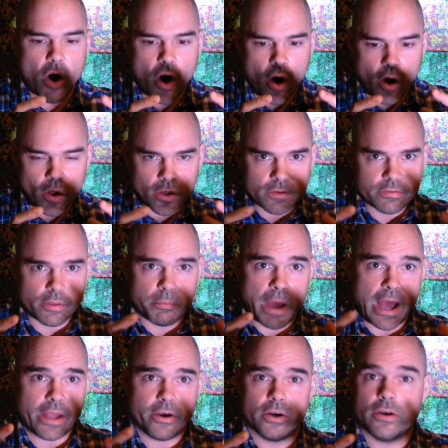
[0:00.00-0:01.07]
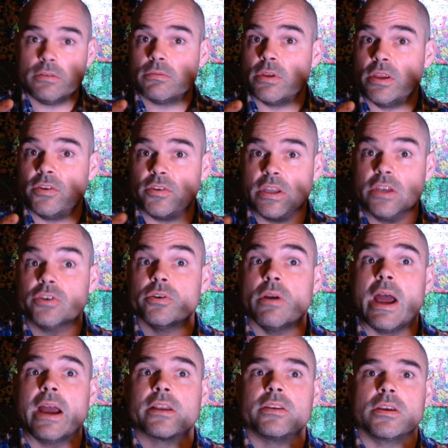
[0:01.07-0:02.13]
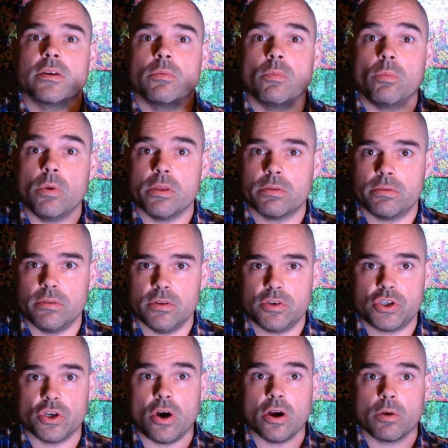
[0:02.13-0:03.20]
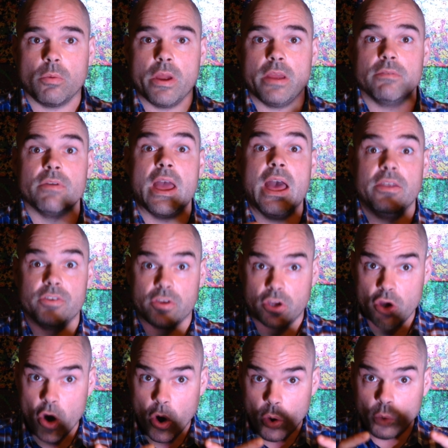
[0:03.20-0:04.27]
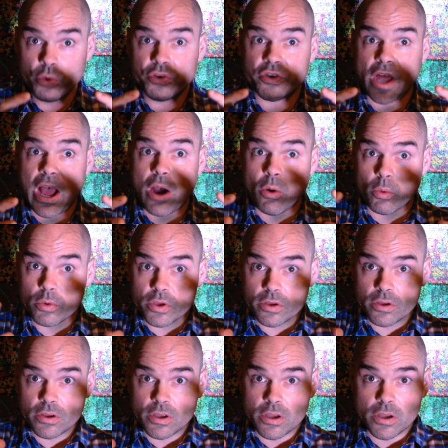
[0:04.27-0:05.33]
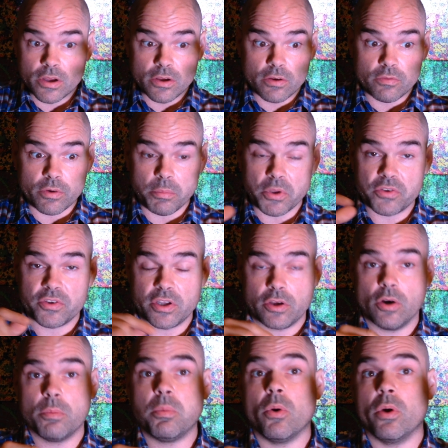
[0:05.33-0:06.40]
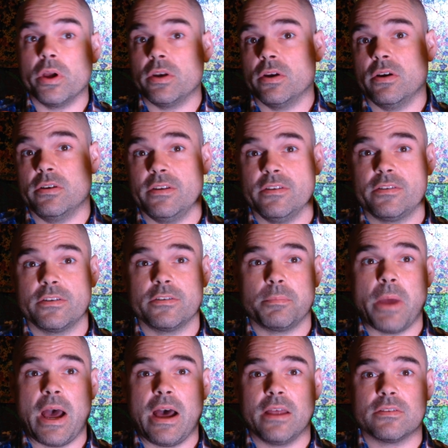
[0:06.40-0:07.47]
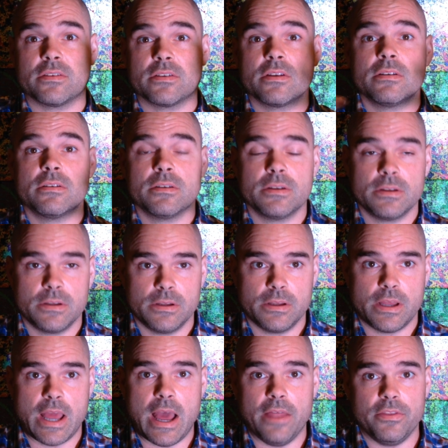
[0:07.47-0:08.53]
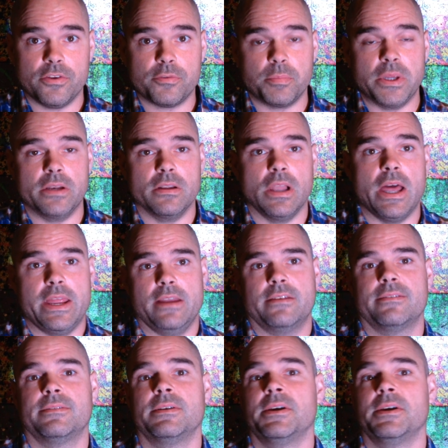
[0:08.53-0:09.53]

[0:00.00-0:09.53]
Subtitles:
All of the matter is interacting with this shockwave as it coasts out from a single point in our distance past at the speed of light.